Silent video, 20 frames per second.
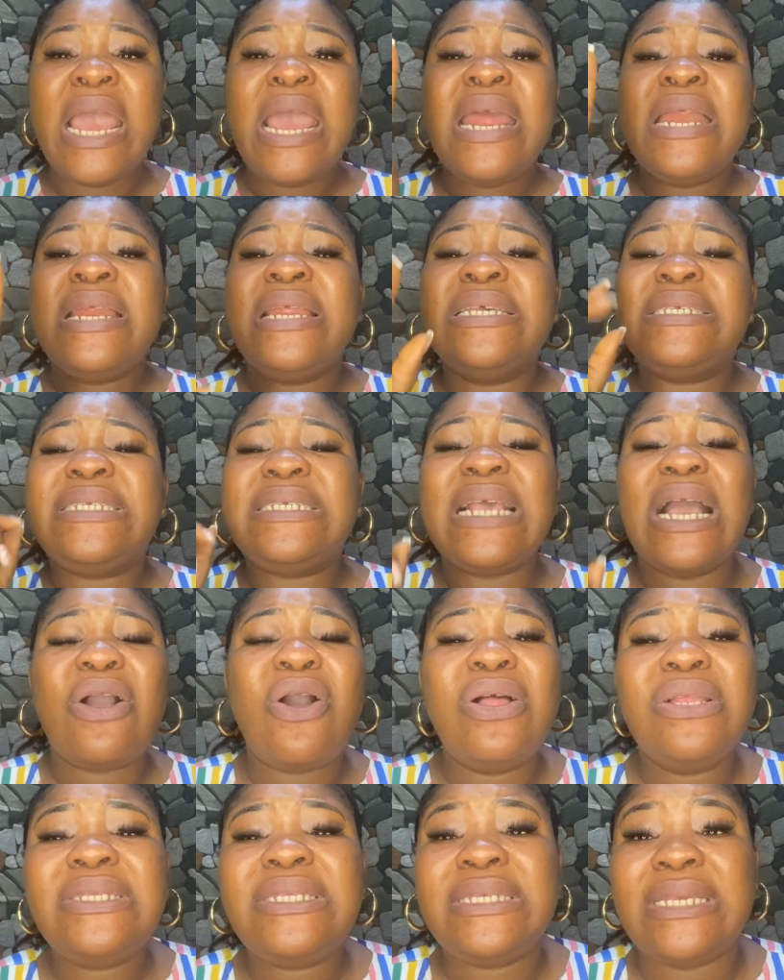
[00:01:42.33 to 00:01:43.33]
The
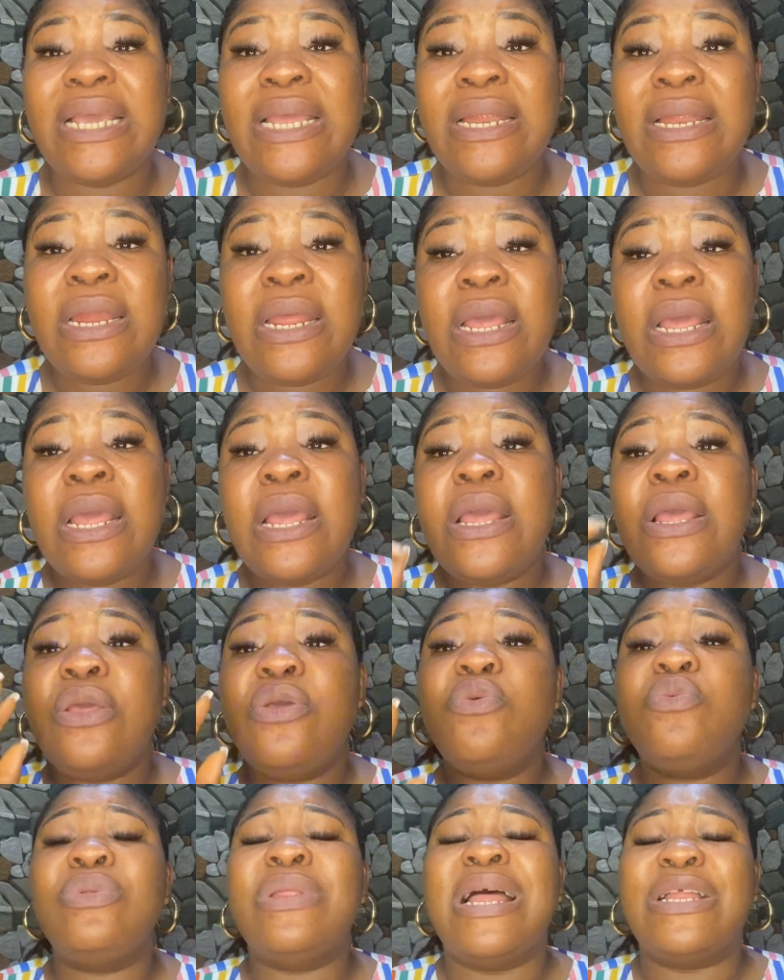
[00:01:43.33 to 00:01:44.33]
second thing
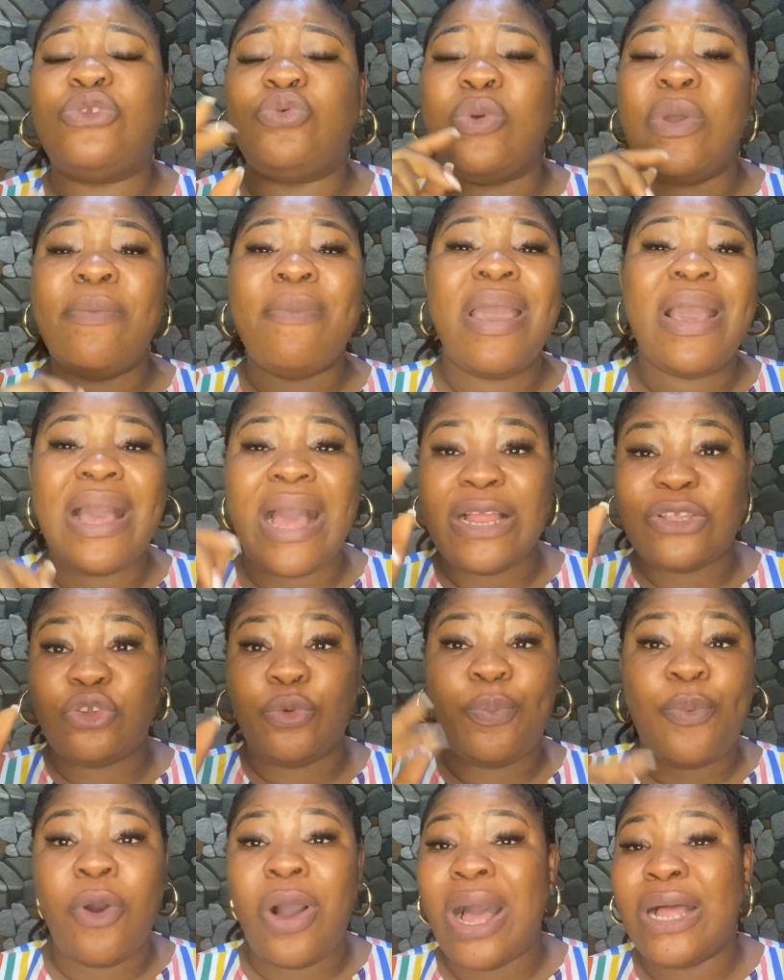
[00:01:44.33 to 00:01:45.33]
that we make her to
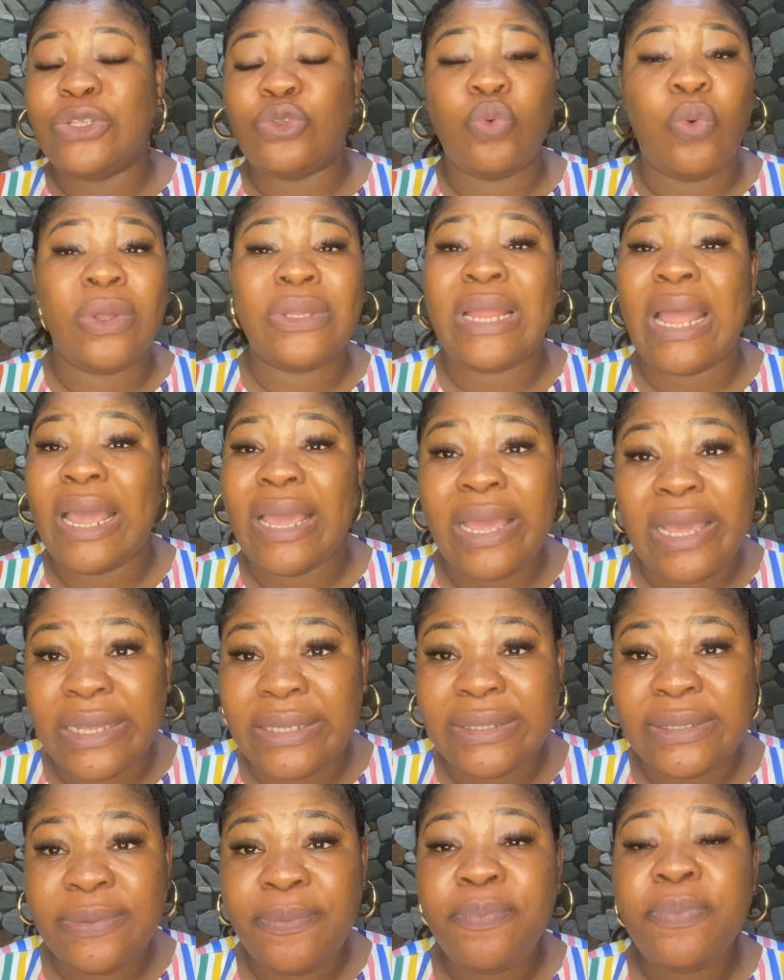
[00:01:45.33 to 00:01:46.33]
pour out water
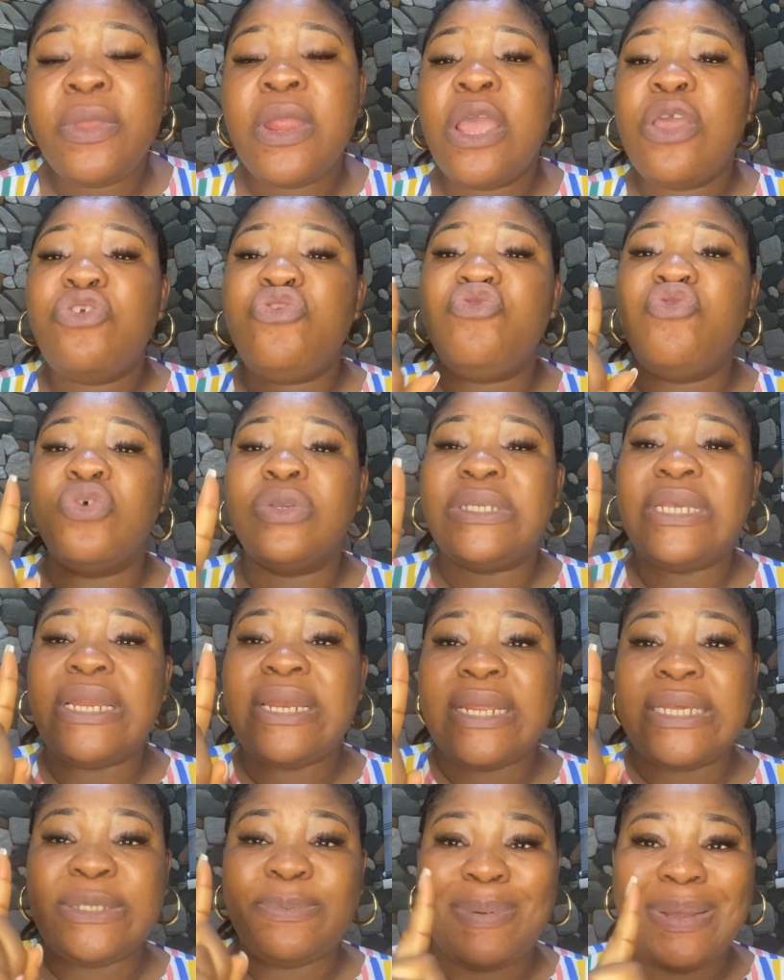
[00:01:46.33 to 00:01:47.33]
is using
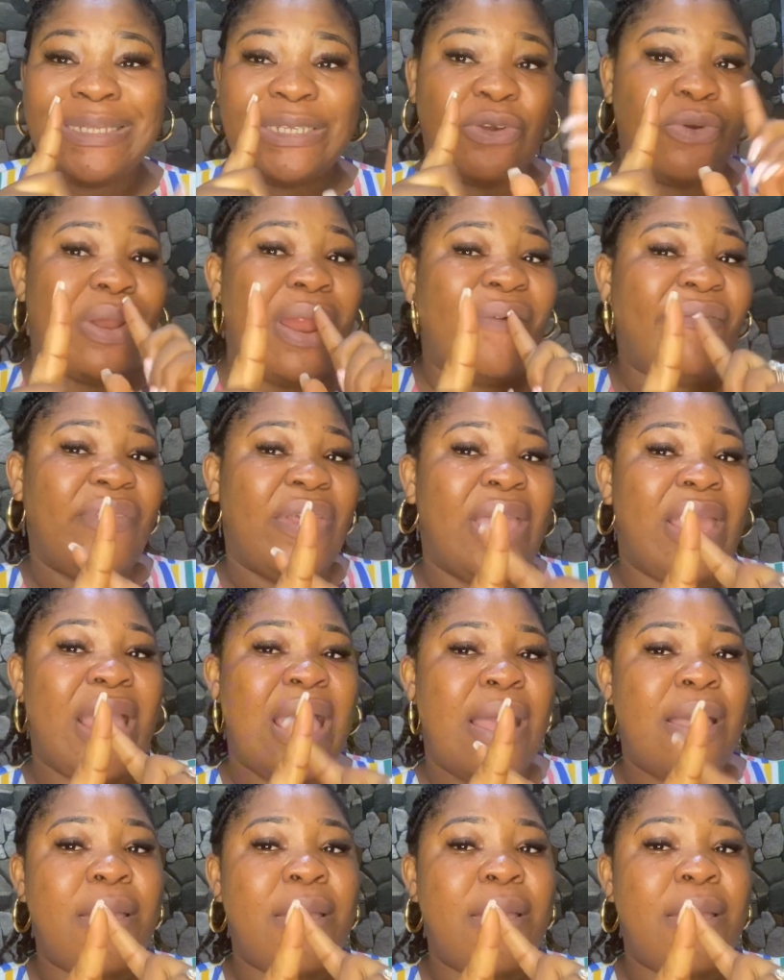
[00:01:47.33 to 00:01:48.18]
this particular finger.